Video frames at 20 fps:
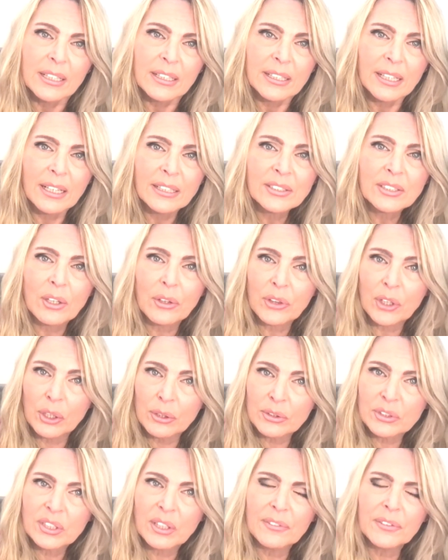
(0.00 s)
Yeah, so
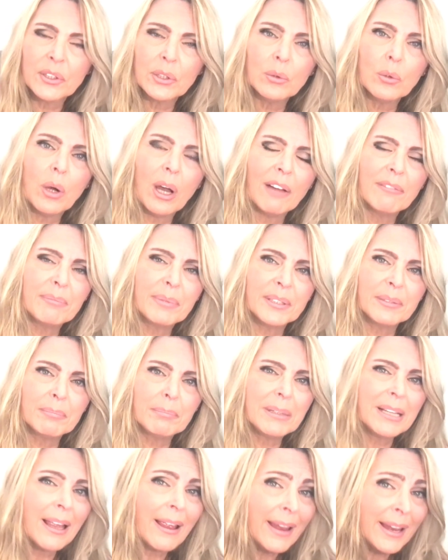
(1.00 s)
those of you who have been
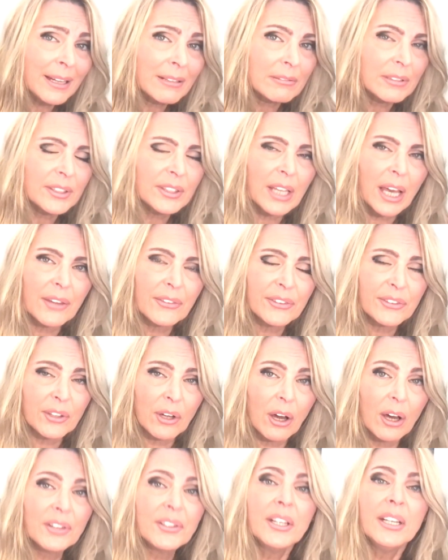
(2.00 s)
playing with that
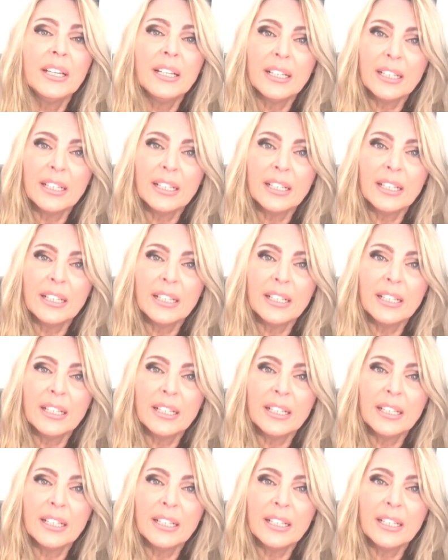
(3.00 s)
thought,